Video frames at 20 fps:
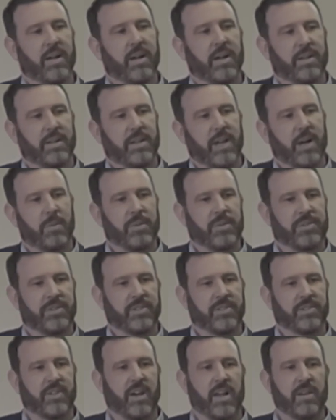On the
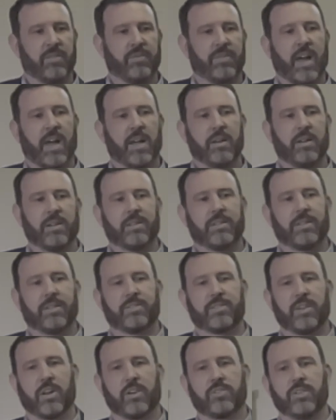opposite side of that
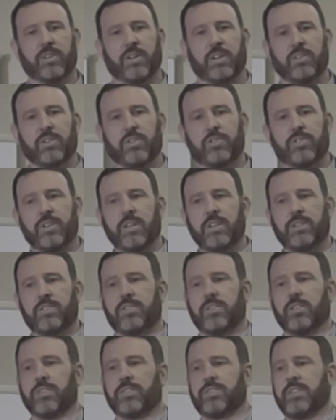section in your
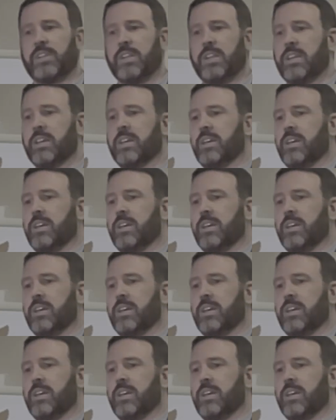sheets, you'll see